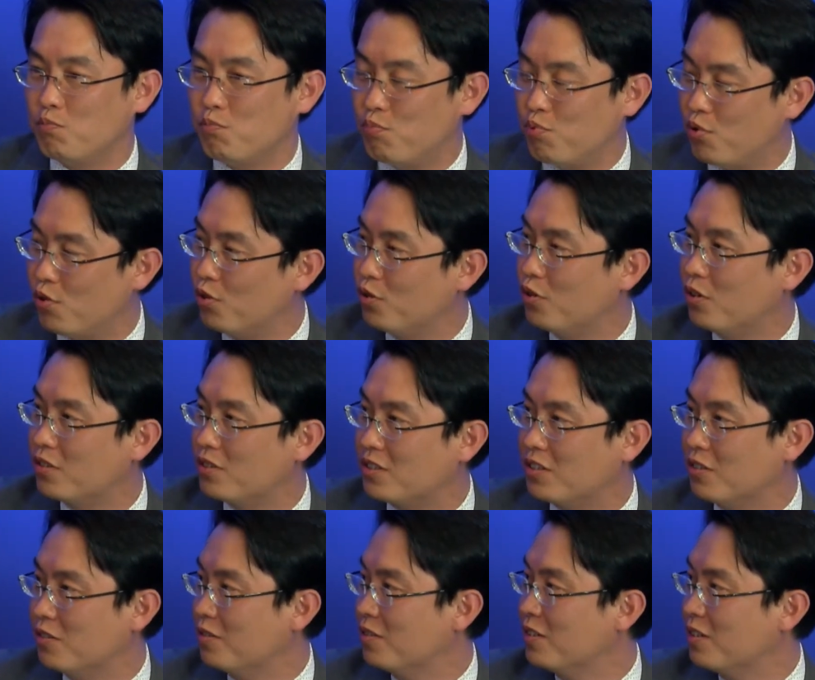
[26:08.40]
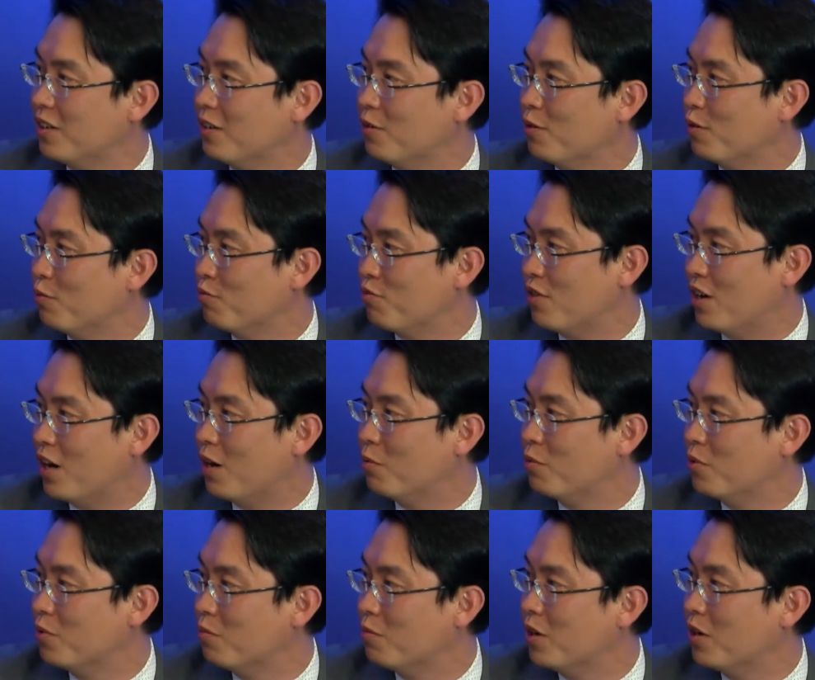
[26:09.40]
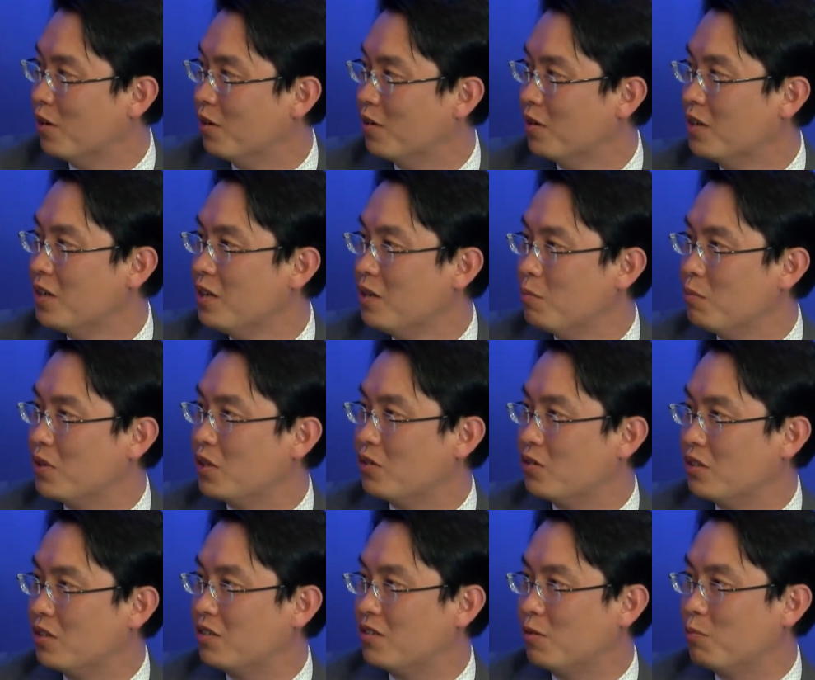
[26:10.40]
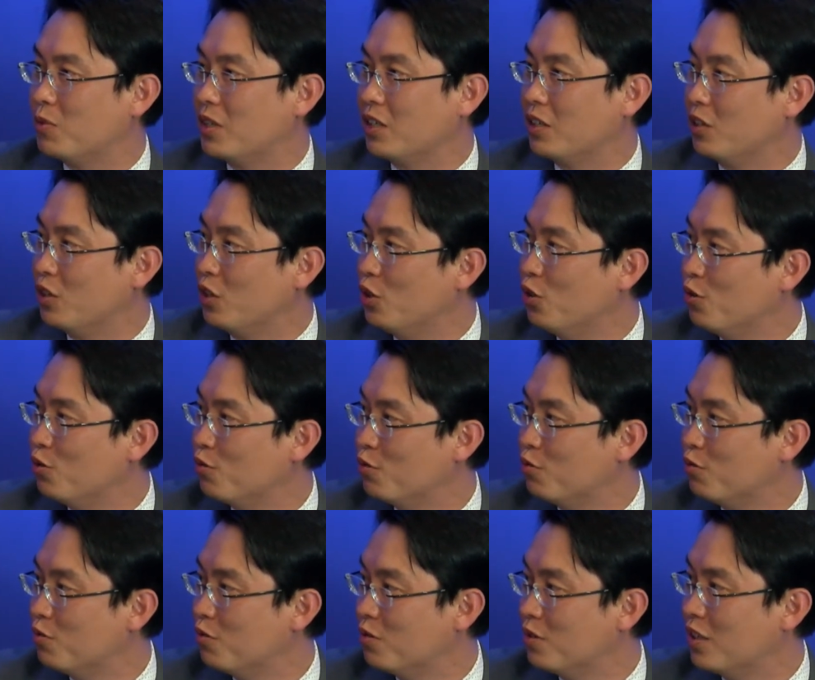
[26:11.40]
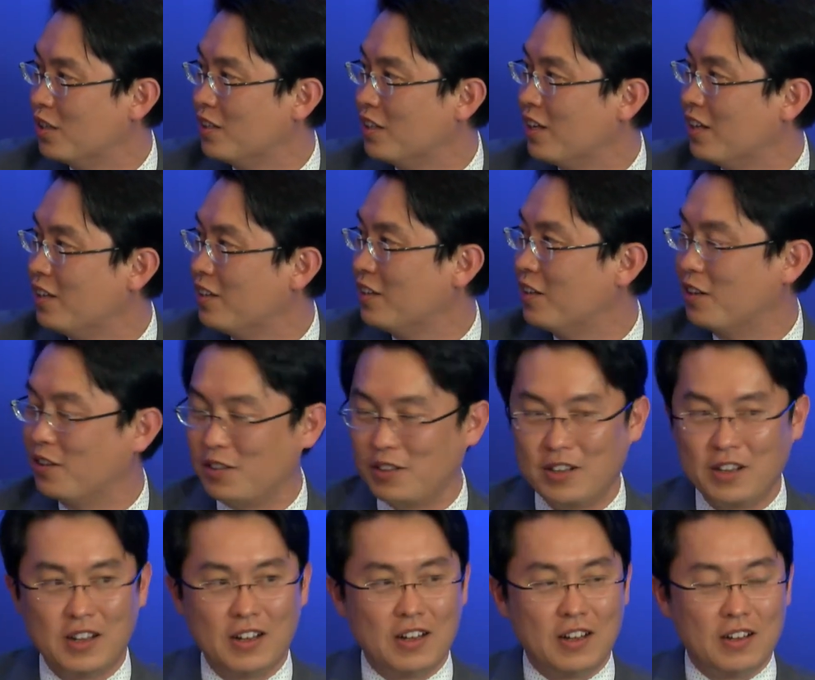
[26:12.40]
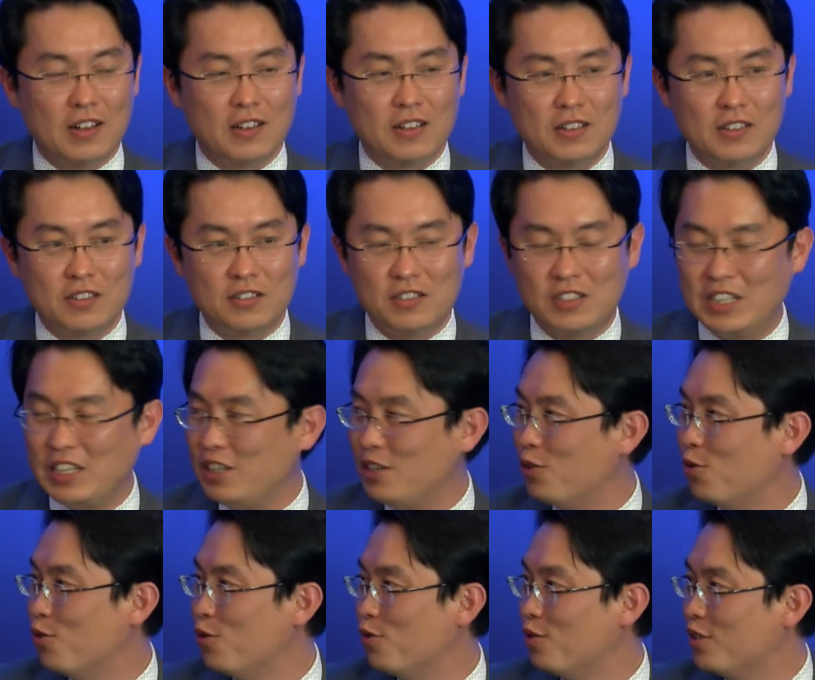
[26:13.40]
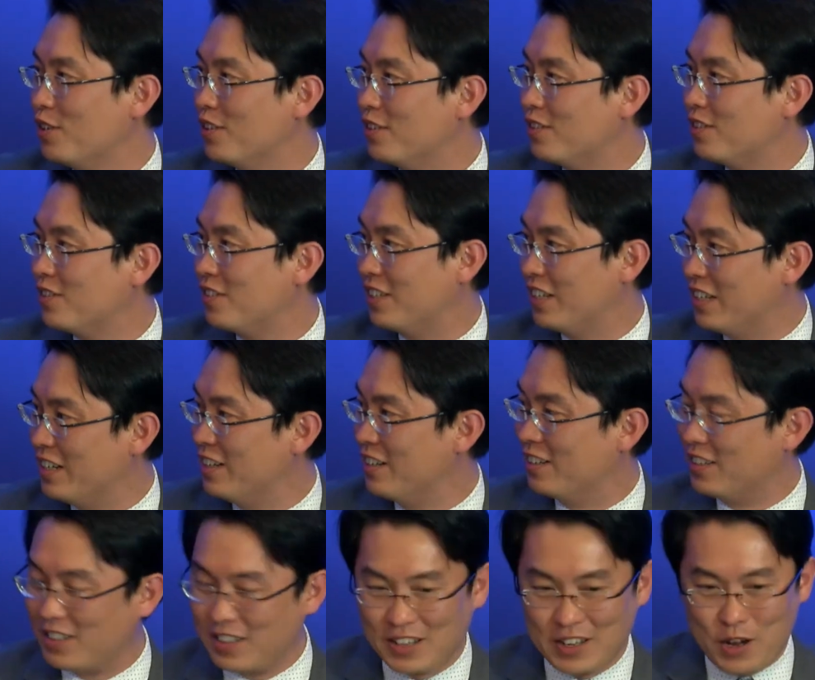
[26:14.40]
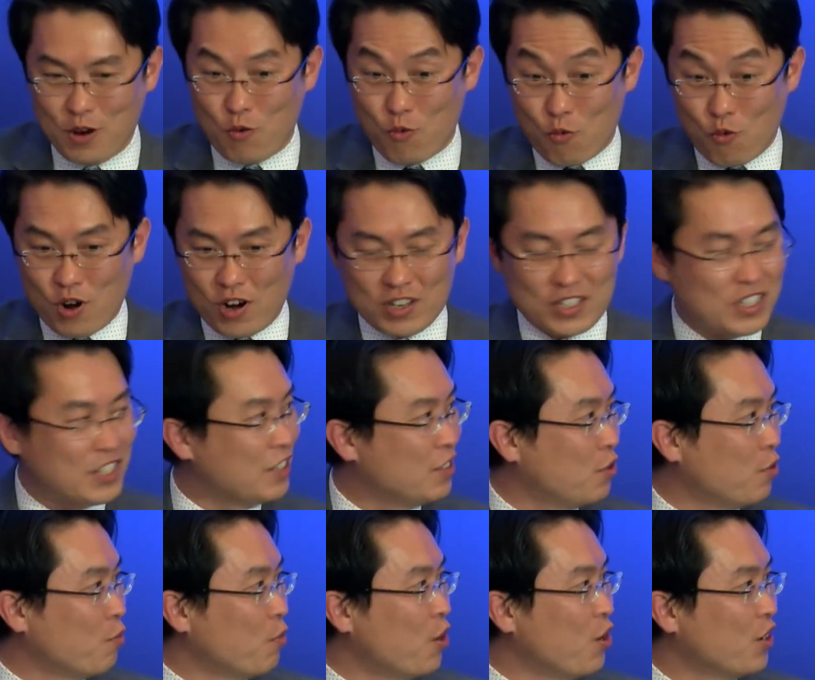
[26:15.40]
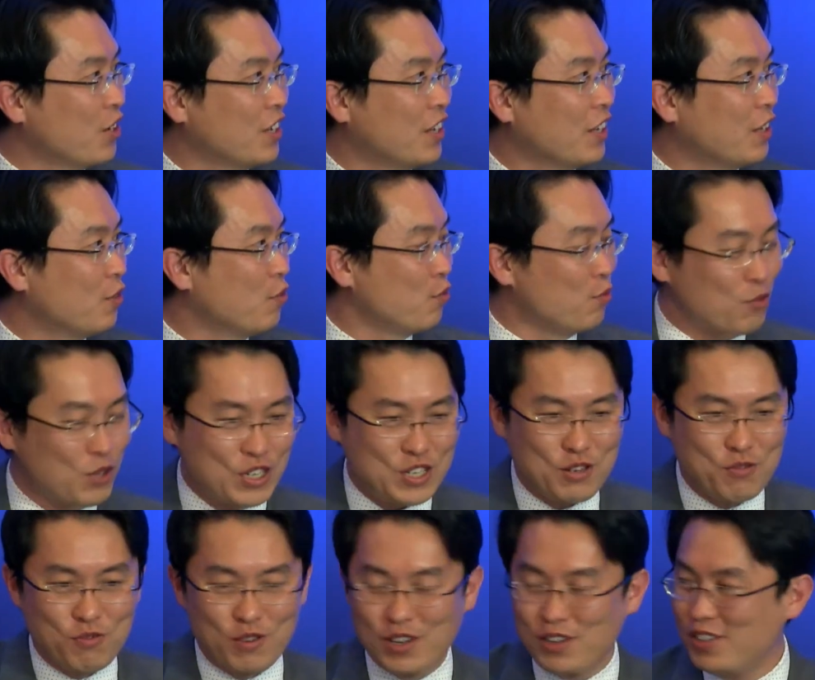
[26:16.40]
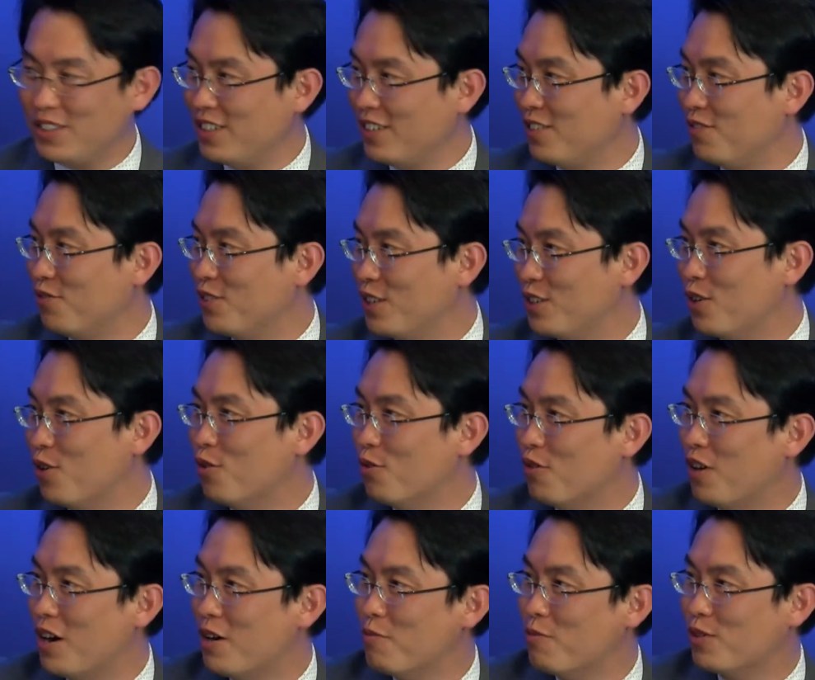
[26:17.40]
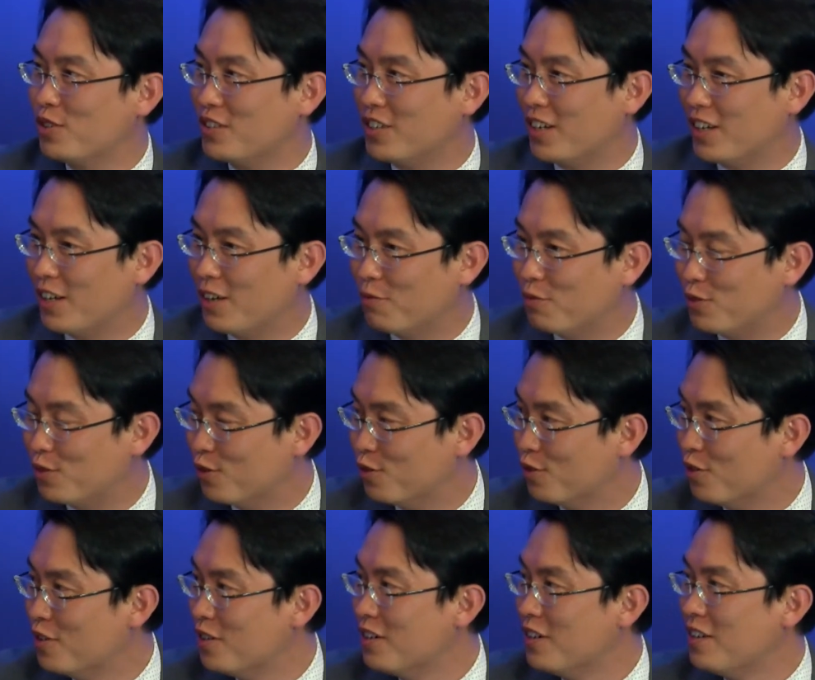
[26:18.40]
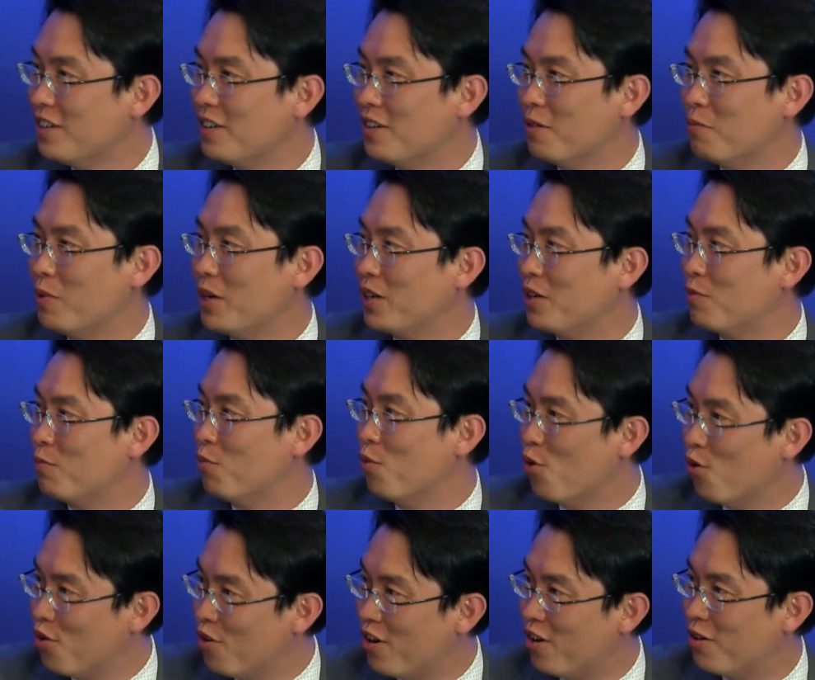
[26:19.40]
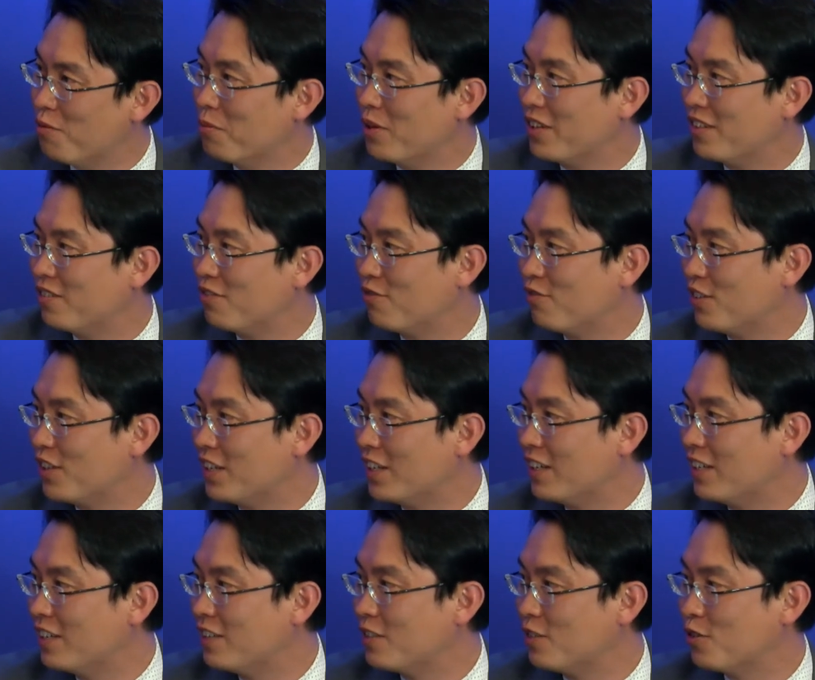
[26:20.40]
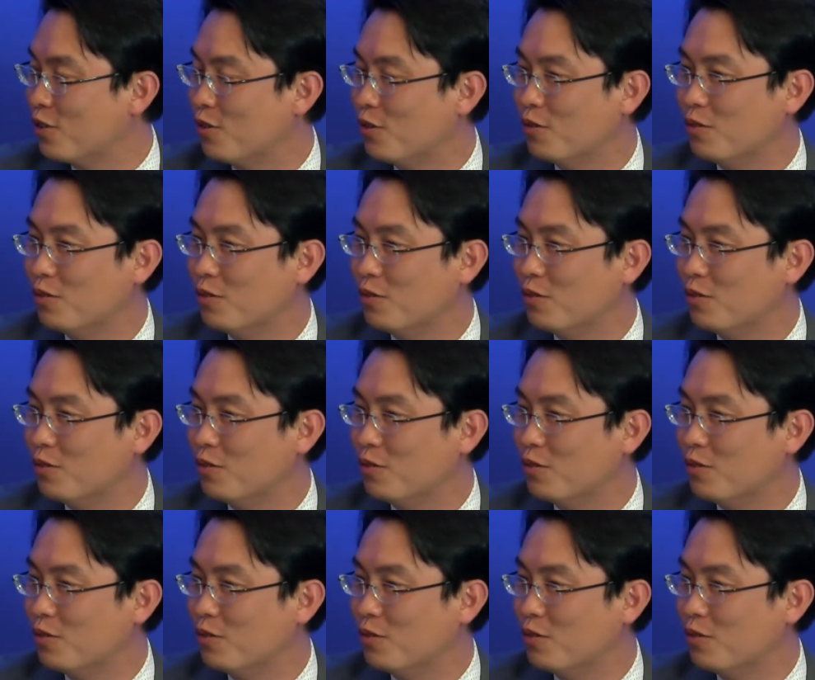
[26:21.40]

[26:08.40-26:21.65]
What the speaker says: production problem because it's something new, and then CEO is still watching the market, which way this will go, how much I have to make more HeartMate 3. So,